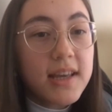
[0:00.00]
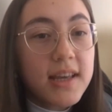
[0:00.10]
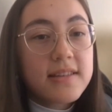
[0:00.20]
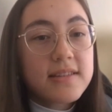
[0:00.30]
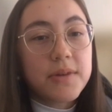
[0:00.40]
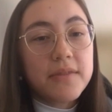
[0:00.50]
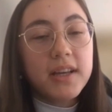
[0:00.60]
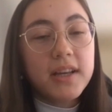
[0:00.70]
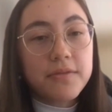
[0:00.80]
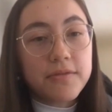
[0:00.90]
So we have
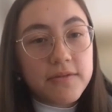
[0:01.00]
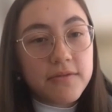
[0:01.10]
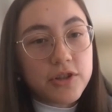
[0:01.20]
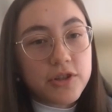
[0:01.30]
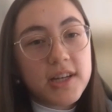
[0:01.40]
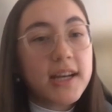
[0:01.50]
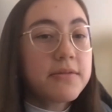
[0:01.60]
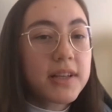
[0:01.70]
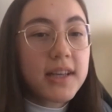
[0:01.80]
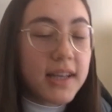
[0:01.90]
like a free version,
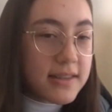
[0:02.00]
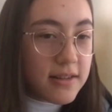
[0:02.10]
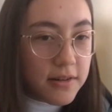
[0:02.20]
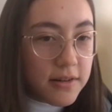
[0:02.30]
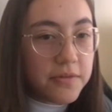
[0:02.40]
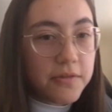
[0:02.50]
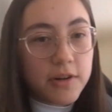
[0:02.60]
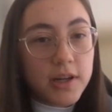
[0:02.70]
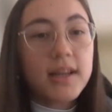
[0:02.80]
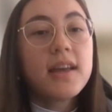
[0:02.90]
anyone can get started for
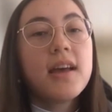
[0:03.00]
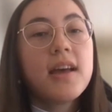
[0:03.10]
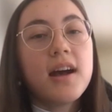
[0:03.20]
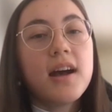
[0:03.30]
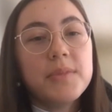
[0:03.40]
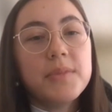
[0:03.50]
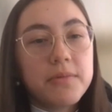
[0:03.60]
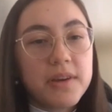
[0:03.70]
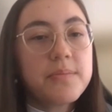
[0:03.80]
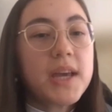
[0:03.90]
free. Um, and then
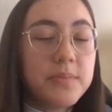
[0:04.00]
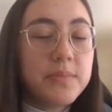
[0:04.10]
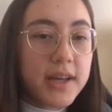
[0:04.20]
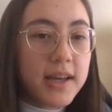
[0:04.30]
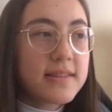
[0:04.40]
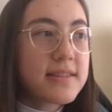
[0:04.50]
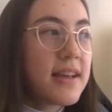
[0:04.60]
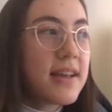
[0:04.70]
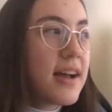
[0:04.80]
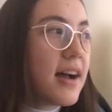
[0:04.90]
we have paid plans.
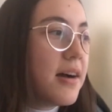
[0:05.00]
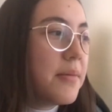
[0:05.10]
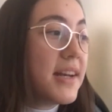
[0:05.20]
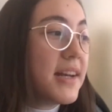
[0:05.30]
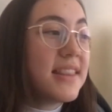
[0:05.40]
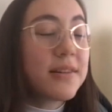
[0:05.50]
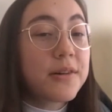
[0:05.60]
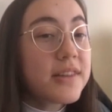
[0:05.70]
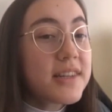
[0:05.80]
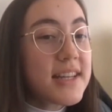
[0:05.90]
Um, and in the
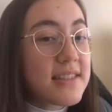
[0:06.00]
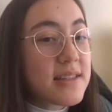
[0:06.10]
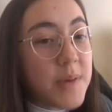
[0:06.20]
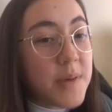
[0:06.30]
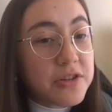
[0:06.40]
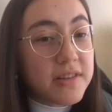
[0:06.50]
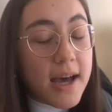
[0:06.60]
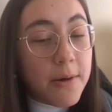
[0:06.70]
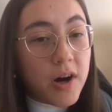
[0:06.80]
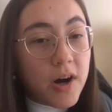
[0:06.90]
early days, especially,
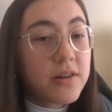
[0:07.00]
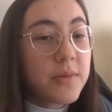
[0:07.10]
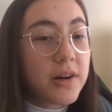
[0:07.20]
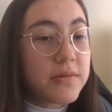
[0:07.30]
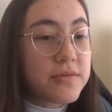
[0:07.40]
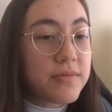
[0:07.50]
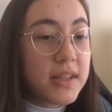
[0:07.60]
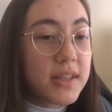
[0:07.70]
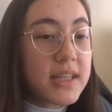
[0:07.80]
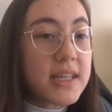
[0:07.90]
that watermark was
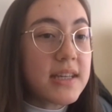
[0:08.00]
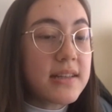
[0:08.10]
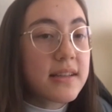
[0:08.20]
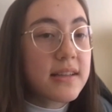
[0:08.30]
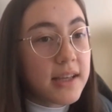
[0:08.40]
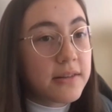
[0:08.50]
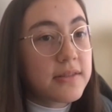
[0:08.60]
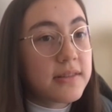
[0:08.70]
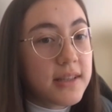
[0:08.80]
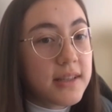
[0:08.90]
really key to like
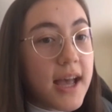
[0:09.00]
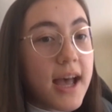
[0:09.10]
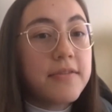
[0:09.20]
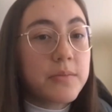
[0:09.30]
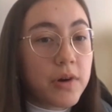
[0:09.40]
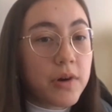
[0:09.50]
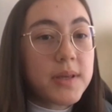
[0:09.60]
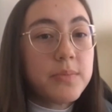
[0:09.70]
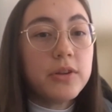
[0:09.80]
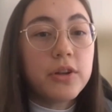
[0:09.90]
having more
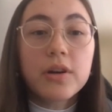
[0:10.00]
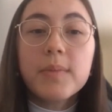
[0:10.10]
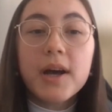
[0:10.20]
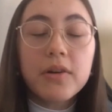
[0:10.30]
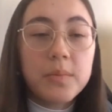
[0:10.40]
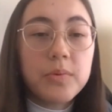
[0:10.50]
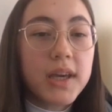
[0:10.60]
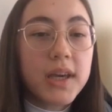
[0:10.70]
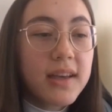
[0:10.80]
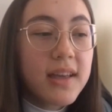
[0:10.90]
people learn about
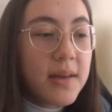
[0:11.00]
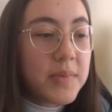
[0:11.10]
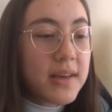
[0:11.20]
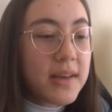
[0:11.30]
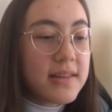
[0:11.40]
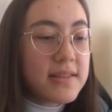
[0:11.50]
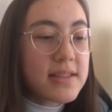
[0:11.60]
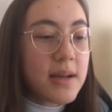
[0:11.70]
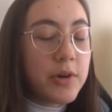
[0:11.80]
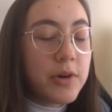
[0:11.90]
Kapwing, because
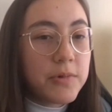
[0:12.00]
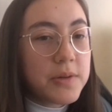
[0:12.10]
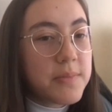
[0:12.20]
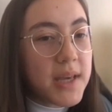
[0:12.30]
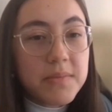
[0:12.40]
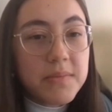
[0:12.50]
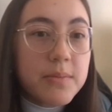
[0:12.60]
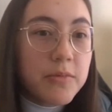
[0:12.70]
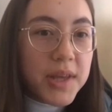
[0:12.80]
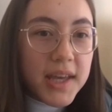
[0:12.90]
someone would make a meme
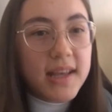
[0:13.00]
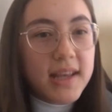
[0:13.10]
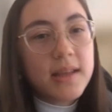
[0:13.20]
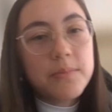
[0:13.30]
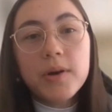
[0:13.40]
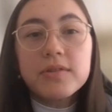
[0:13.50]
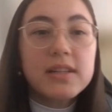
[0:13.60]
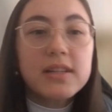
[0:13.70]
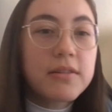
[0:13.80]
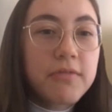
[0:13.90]
with it and then post
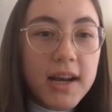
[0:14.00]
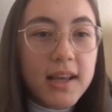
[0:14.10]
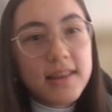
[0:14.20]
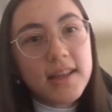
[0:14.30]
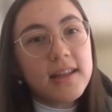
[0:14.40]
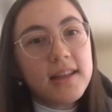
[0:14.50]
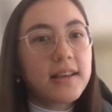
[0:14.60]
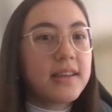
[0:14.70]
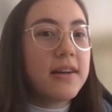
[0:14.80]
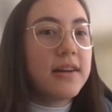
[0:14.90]
it on Reddit, and then like,
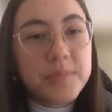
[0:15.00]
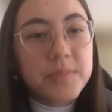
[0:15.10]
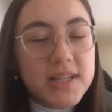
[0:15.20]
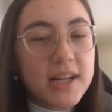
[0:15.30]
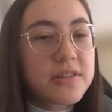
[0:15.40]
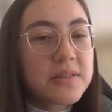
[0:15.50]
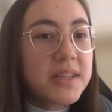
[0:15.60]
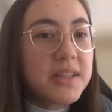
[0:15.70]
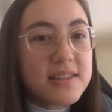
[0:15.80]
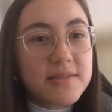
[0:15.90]
you know, potentially
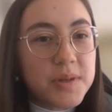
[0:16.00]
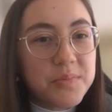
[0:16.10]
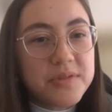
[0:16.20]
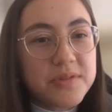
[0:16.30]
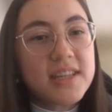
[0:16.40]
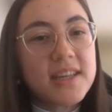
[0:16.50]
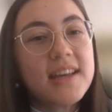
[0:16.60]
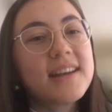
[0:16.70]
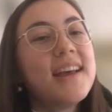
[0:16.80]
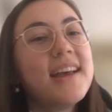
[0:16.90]
millions of people see it.